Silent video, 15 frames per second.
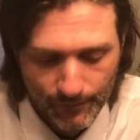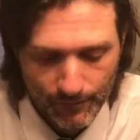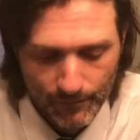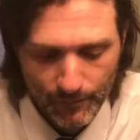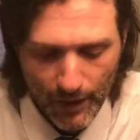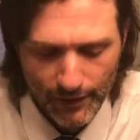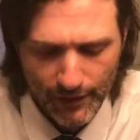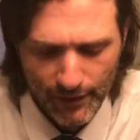
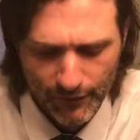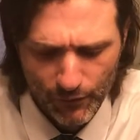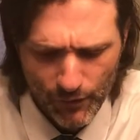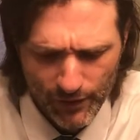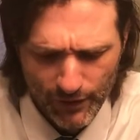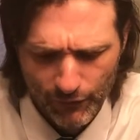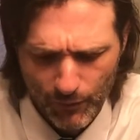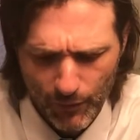Montag
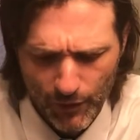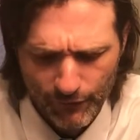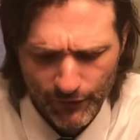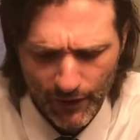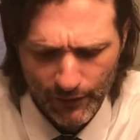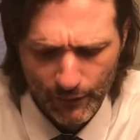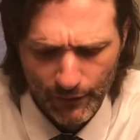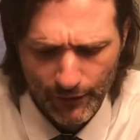squinted from one
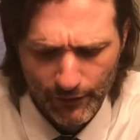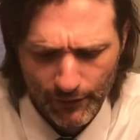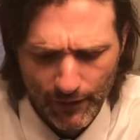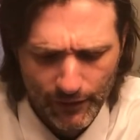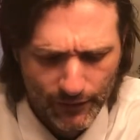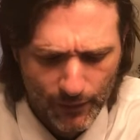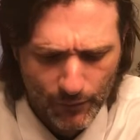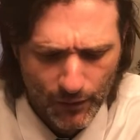face to another
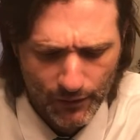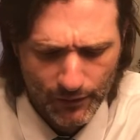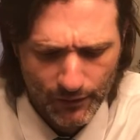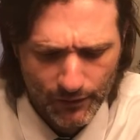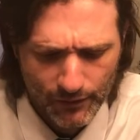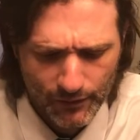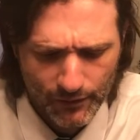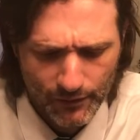as they walked.
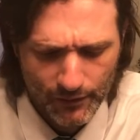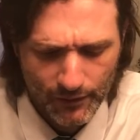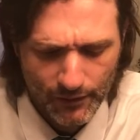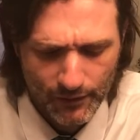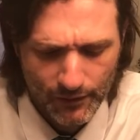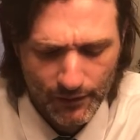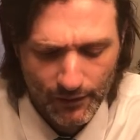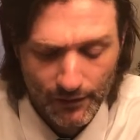
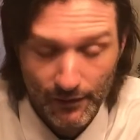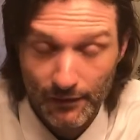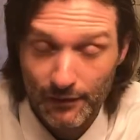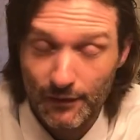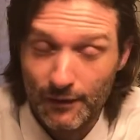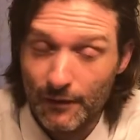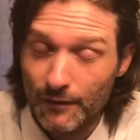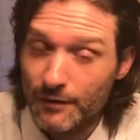
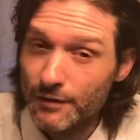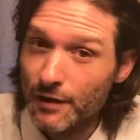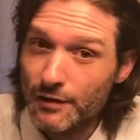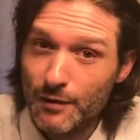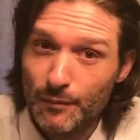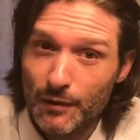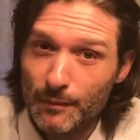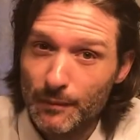Don't judge a
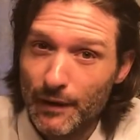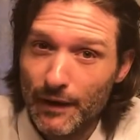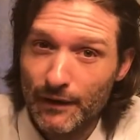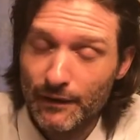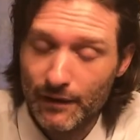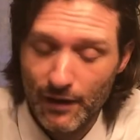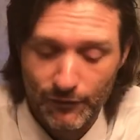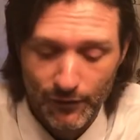book by its
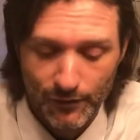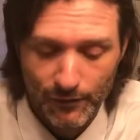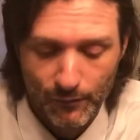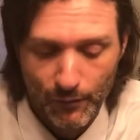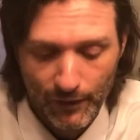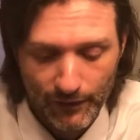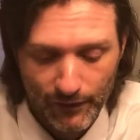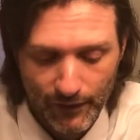cover,
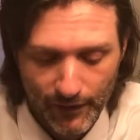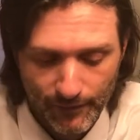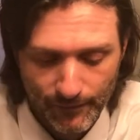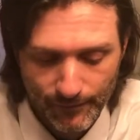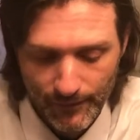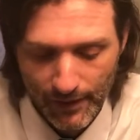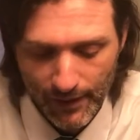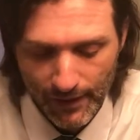one said,
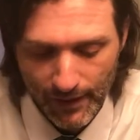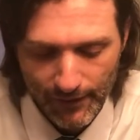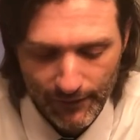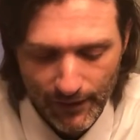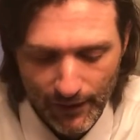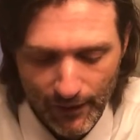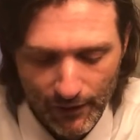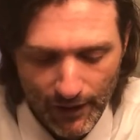and they
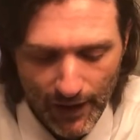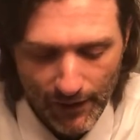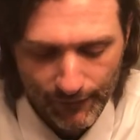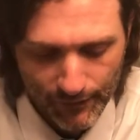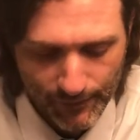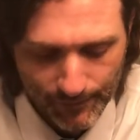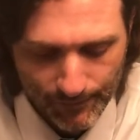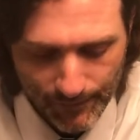all laughed.
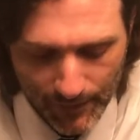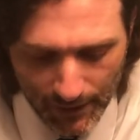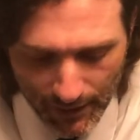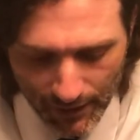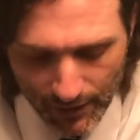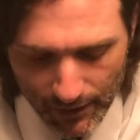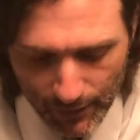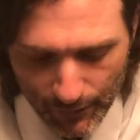
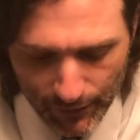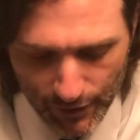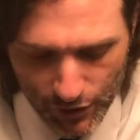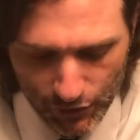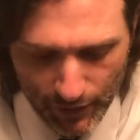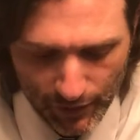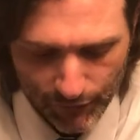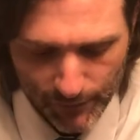There was a
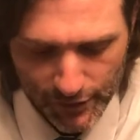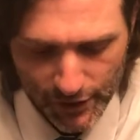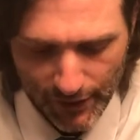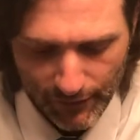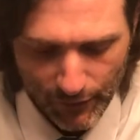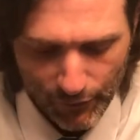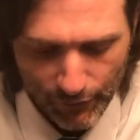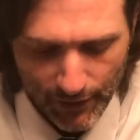shriek from jets
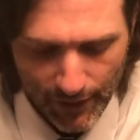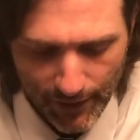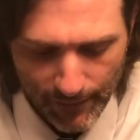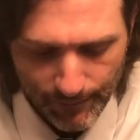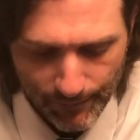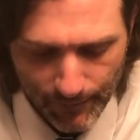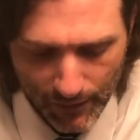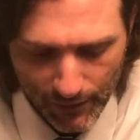overhead.
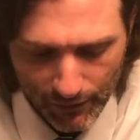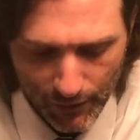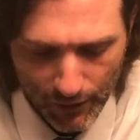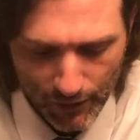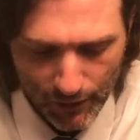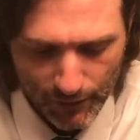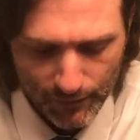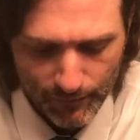
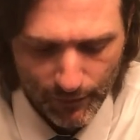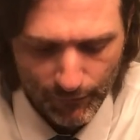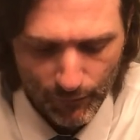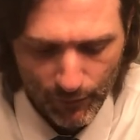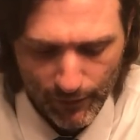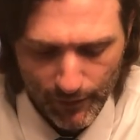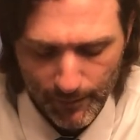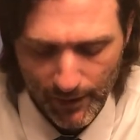Long
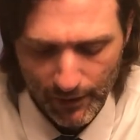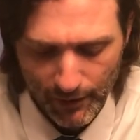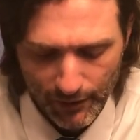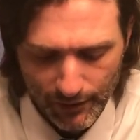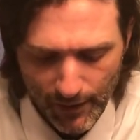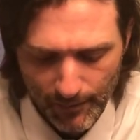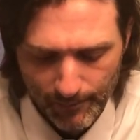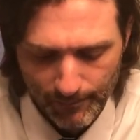before the men looked
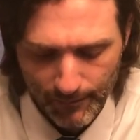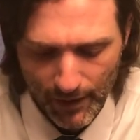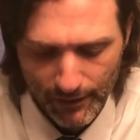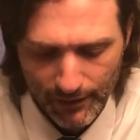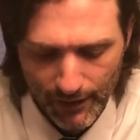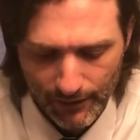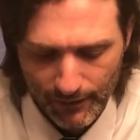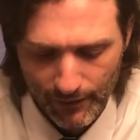up,
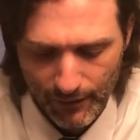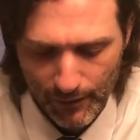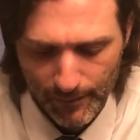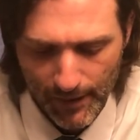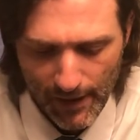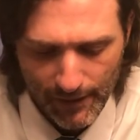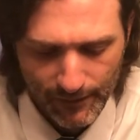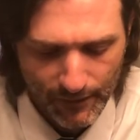Montag stared
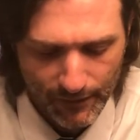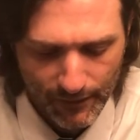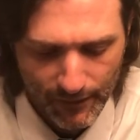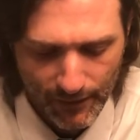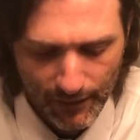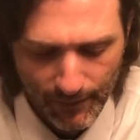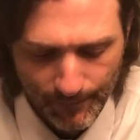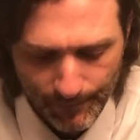back at the
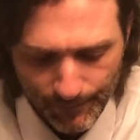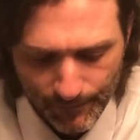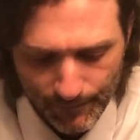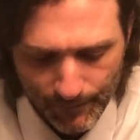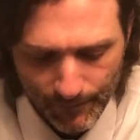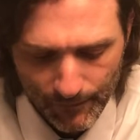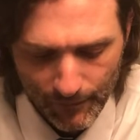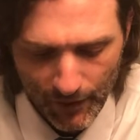city
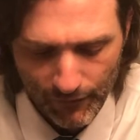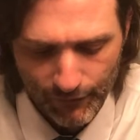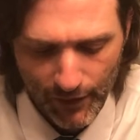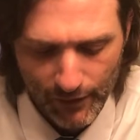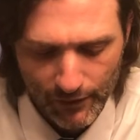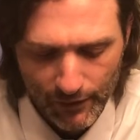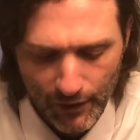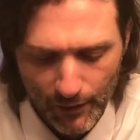with a faint
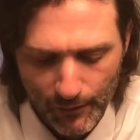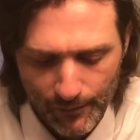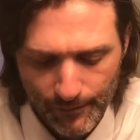glow.